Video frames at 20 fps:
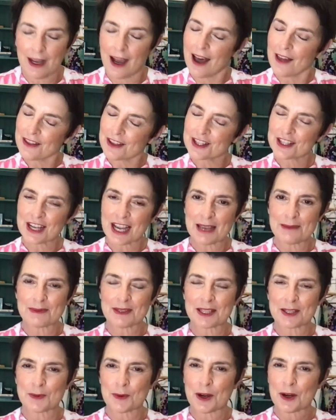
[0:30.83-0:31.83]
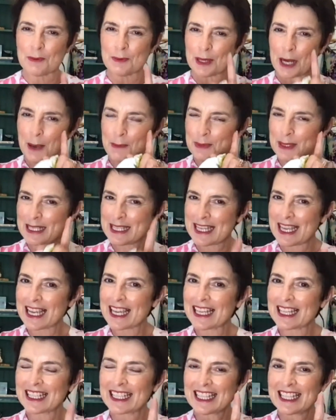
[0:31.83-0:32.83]
Other shapes as well, but I
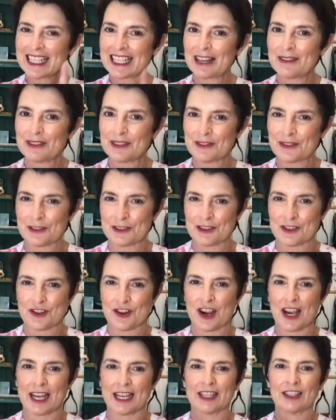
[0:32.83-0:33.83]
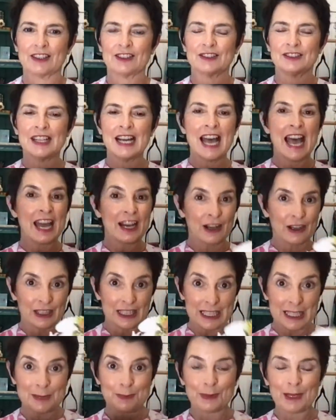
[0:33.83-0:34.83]
particularly love it for a triangle, and I'll
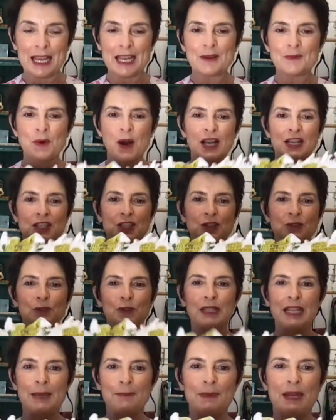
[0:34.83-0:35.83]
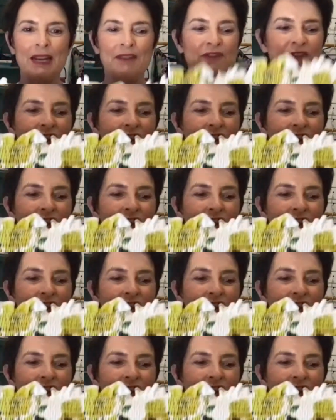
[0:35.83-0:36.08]
explain why shortly. But